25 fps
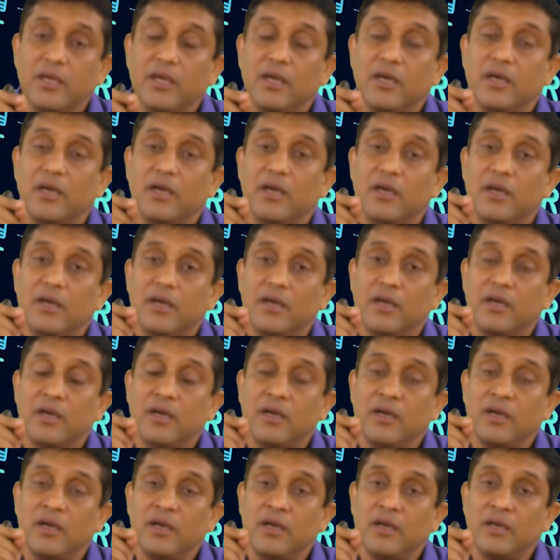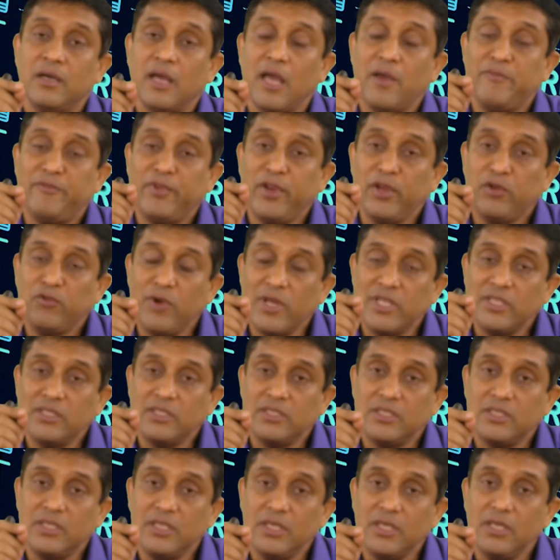uh, a
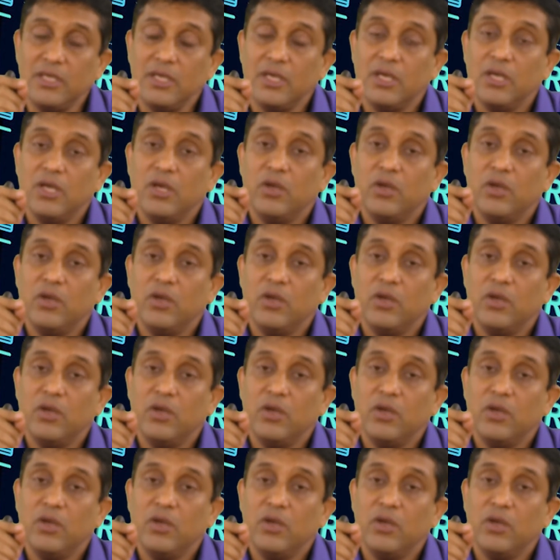frequency